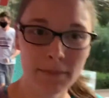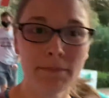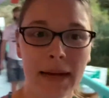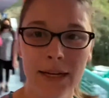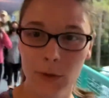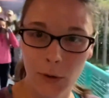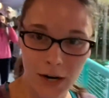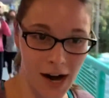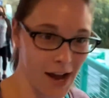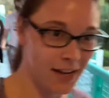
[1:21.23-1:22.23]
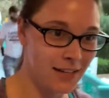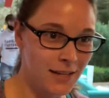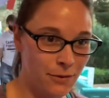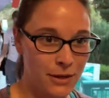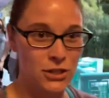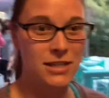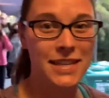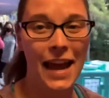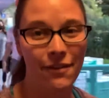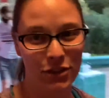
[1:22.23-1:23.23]
Pandora, which is the
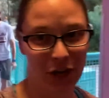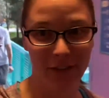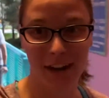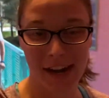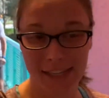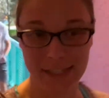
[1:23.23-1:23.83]
Avatar ride.